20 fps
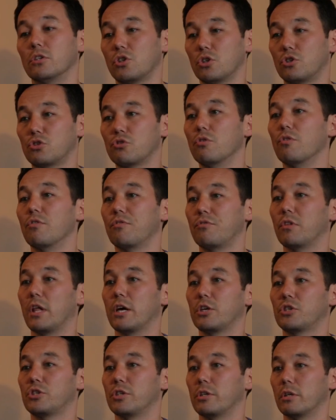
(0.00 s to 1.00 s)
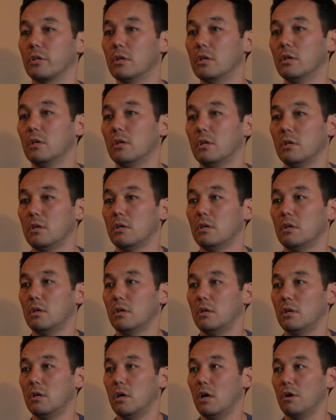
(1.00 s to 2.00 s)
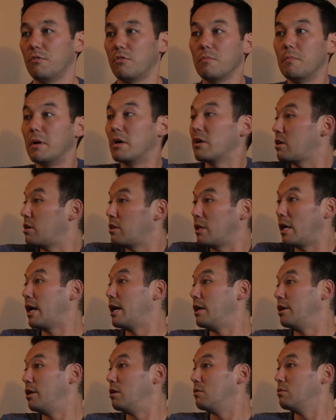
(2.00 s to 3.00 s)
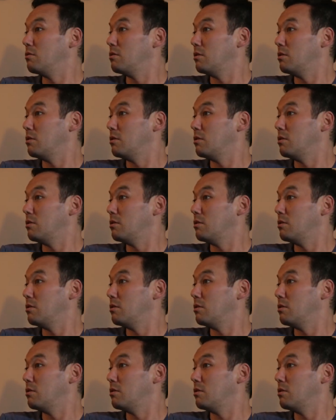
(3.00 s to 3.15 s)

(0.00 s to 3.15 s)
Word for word: it's a true reflection of the America that I know,